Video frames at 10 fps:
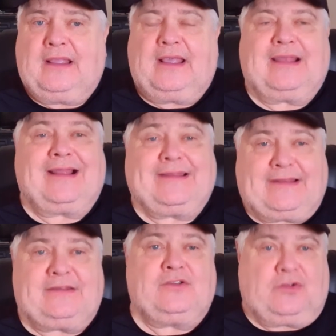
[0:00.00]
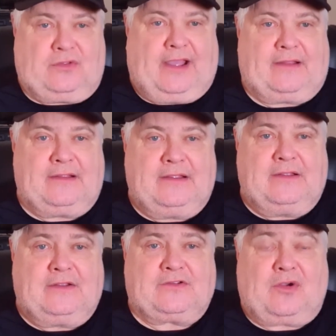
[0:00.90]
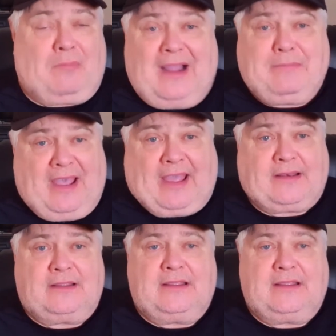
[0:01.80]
and I didn't do that. So my bad.